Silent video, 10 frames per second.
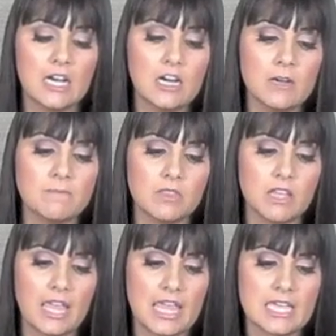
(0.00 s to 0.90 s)
Um,
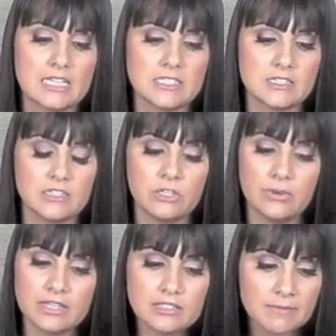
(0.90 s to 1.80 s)
and, you
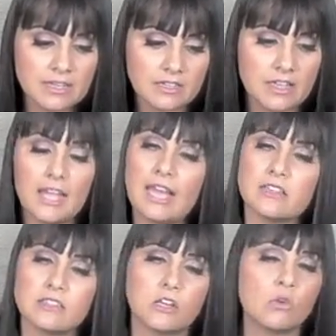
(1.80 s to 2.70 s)
know, Enzymedica
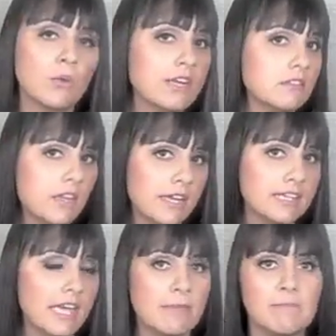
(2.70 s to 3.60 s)
has a great
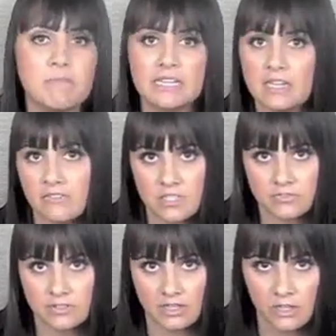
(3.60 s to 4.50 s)
line at many of the
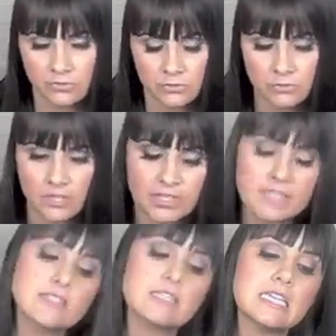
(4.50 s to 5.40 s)
different health food
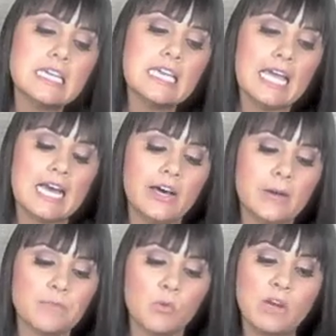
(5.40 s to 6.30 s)
markets.
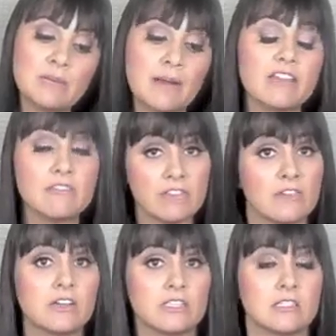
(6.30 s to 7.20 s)
Um, one of my
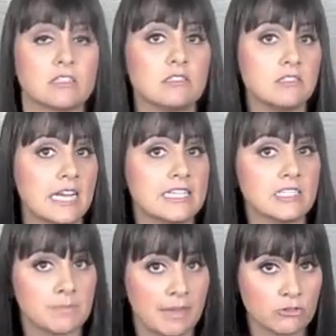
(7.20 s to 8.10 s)
favorites is called
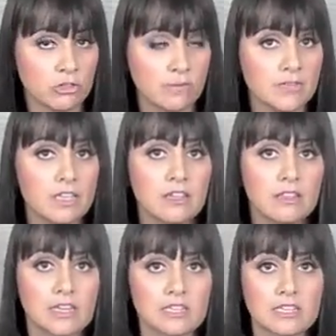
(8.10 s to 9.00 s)
Digest Spectrum.
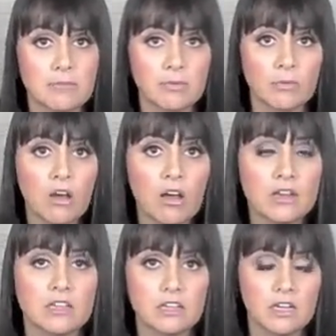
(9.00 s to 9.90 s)
That is a
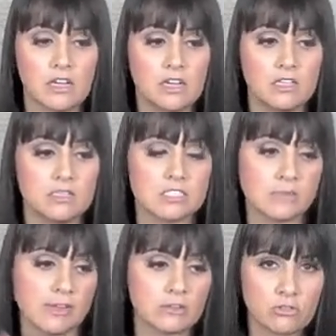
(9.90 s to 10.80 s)
broad uh,
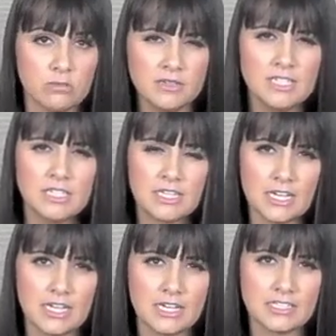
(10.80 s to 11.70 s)
spectrum
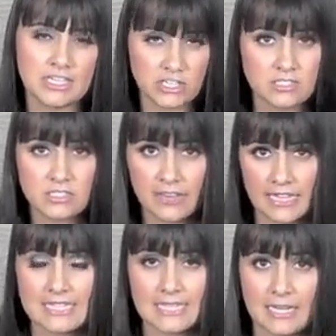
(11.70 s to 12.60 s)
uh, digestive
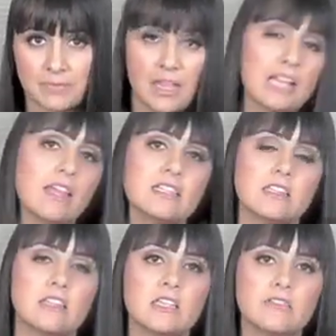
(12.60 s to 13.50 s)
enzyme. I like
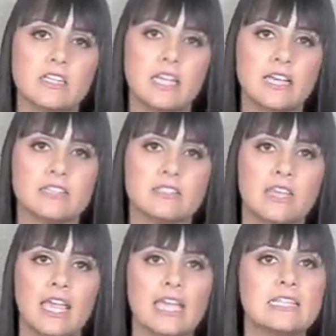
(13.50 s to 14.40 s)
to think of it as
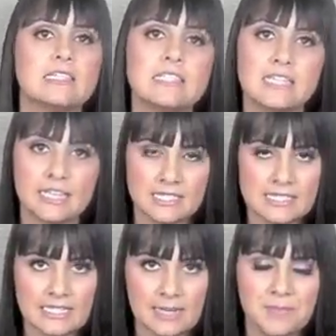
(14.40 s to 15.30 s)
the A to Z
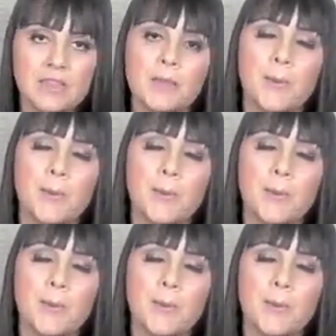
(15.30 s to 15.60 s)
enzyme.